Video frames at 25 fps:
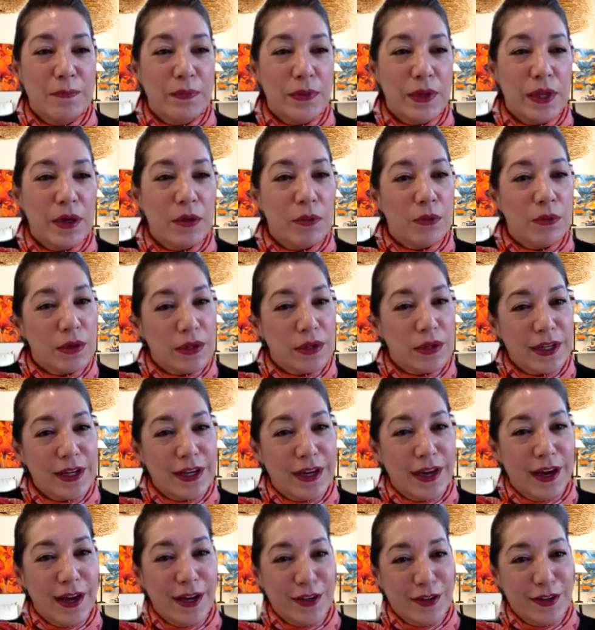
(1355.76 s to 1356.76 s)
it really
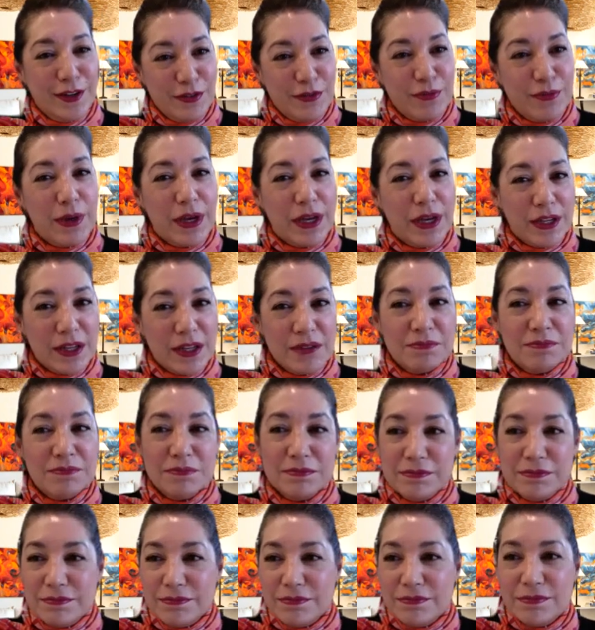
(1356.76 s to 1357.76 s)
kind of made it
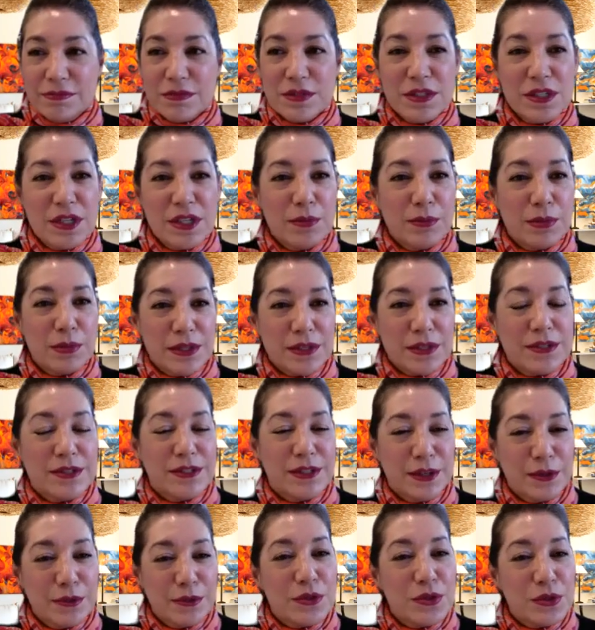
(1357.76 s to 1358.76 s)
seamless.
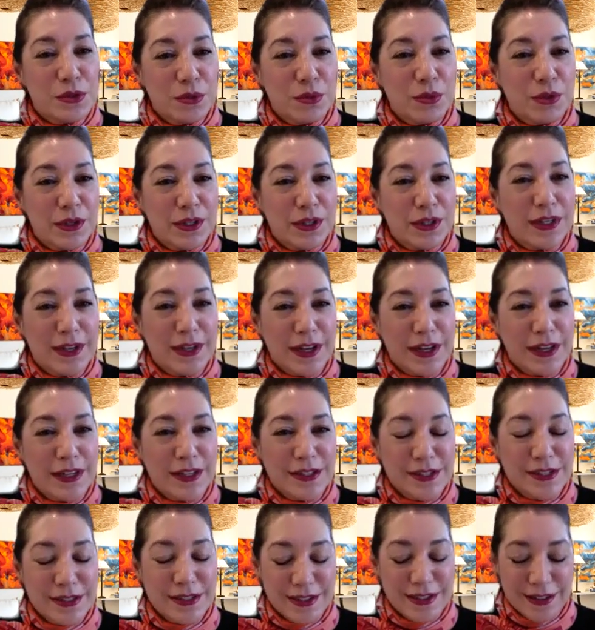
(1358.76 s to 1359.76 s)
It was a really
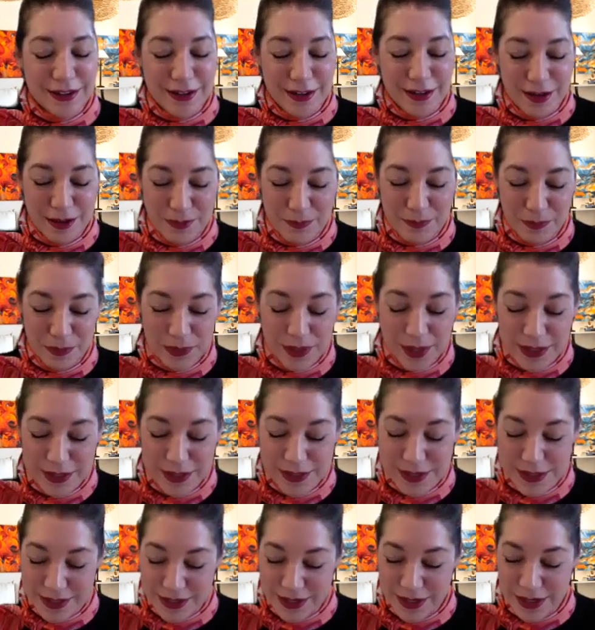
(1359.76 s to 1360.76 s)
nice,
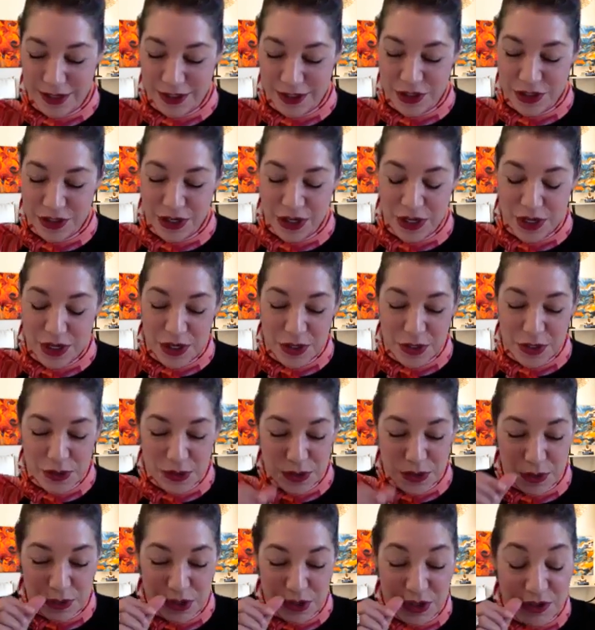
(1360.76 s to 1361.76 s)
nice touch.
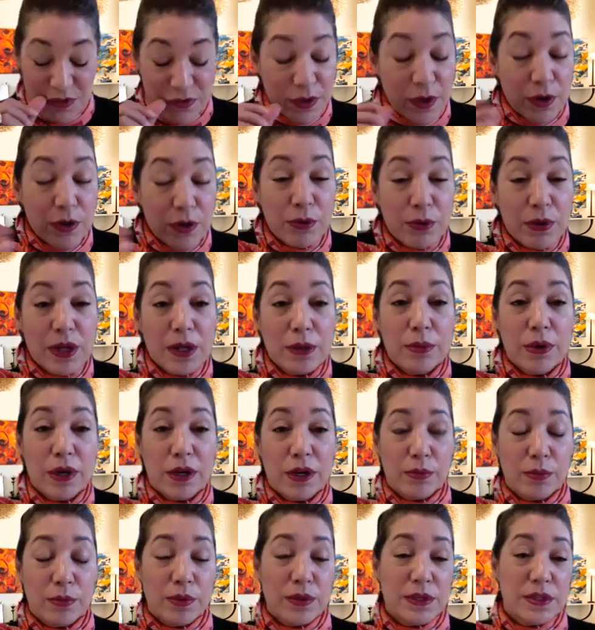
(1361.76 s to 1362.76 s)
So she felt great about her
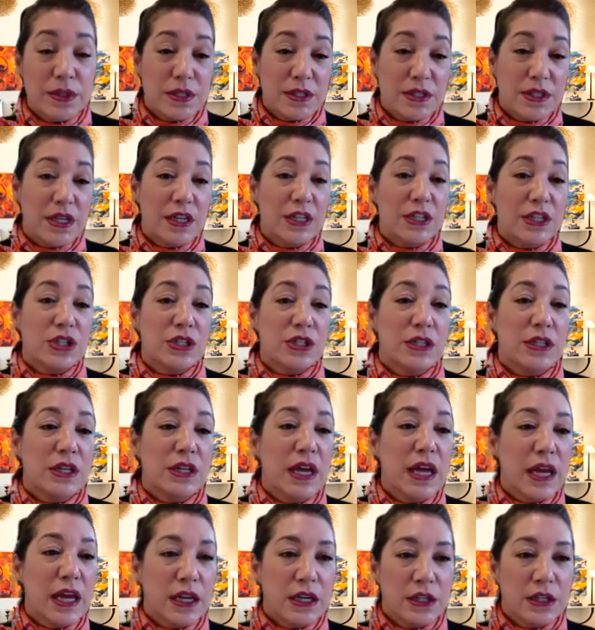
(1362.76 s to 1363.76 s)
presentation,
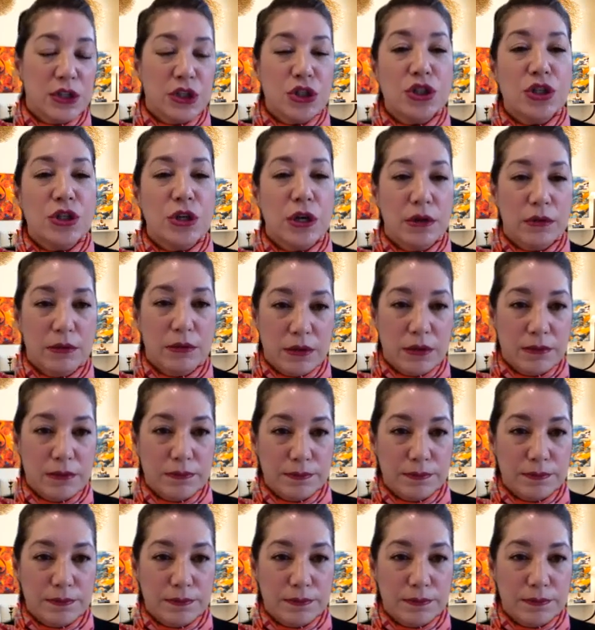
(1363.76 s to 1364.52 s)
and it showed.